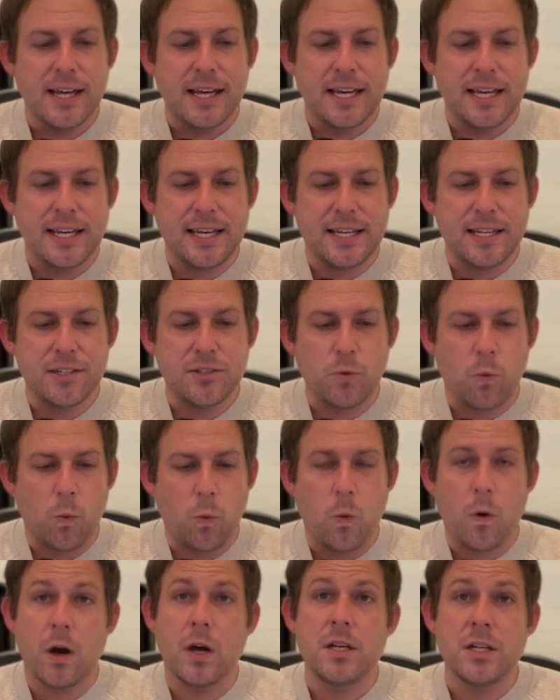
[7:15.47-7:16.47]
is
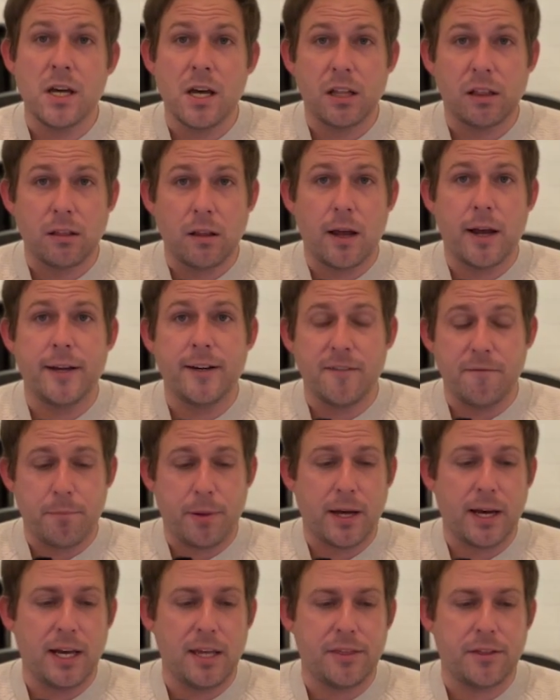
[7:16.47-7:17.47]
one line of
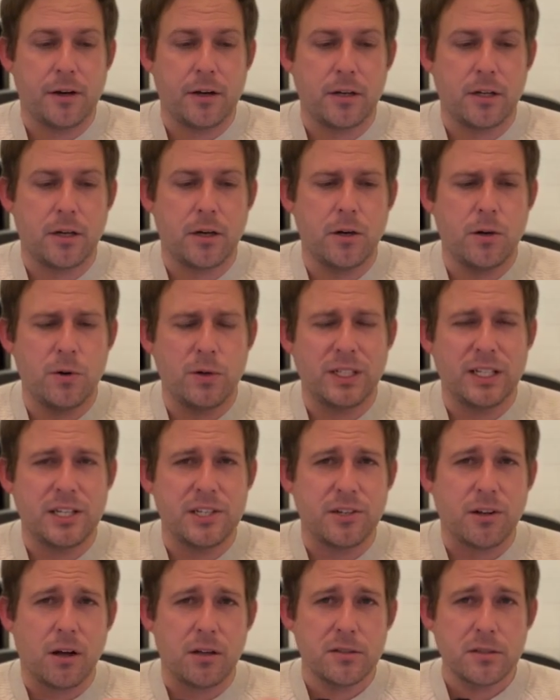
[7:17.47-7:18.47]
Python code, and
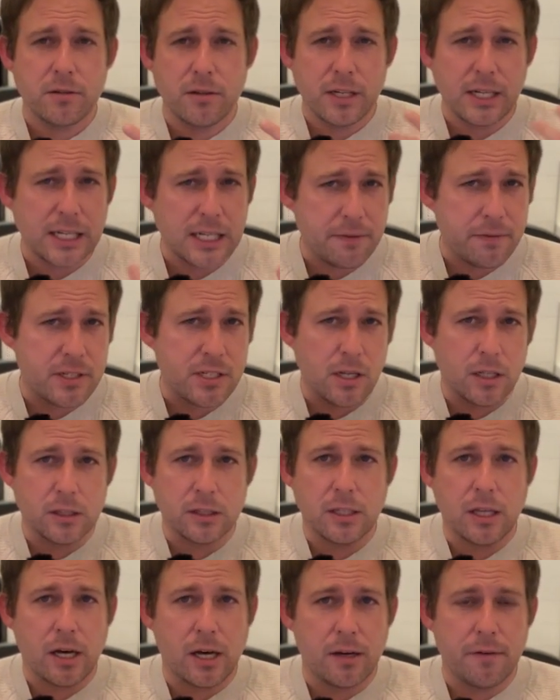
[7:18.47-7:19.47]
it's also going to give us a
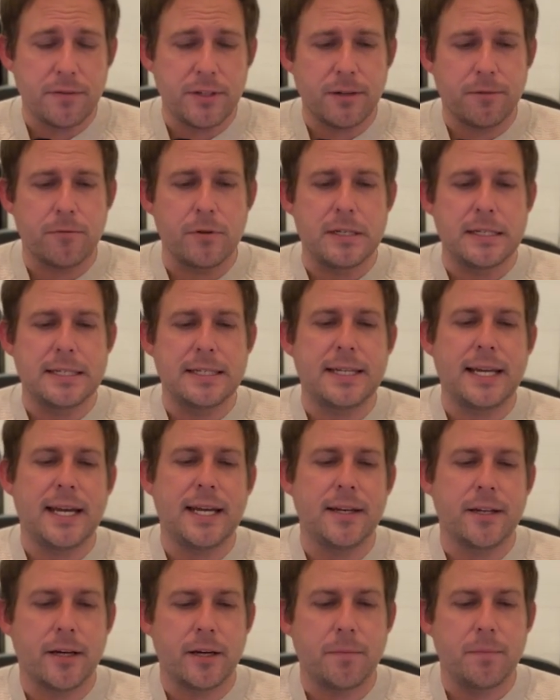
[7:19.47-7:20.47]
lot of different
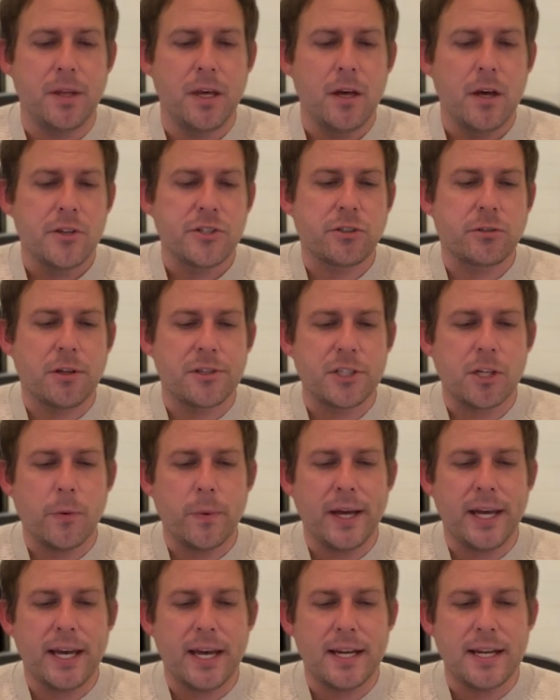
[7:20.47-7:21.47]
data. So let's go
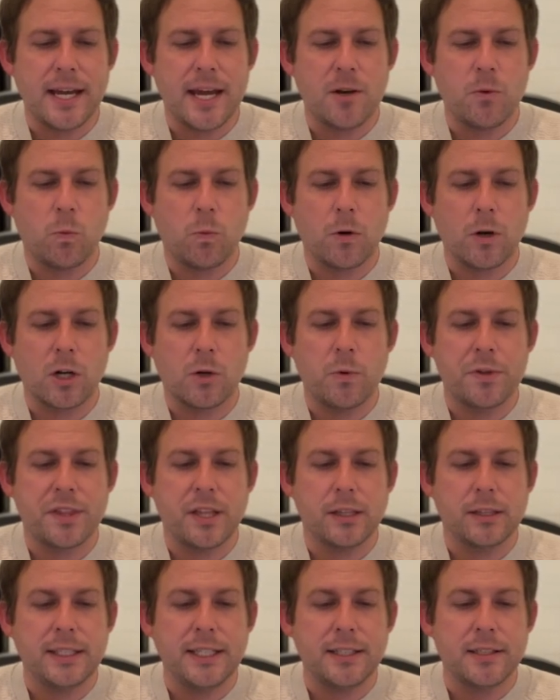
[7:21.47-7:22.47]
ahead and work with
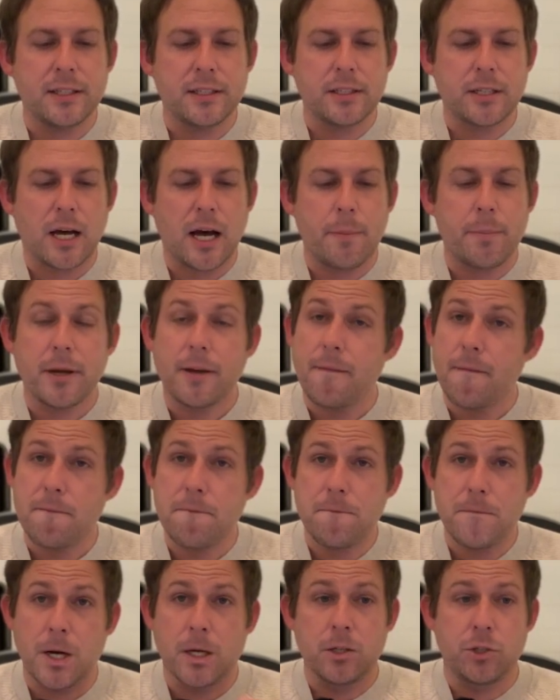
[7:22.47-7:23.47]
the leet topic
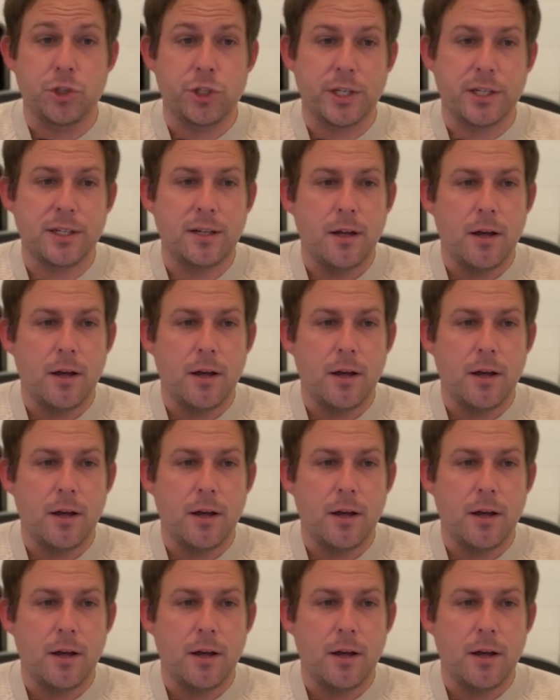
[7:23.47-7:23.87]
function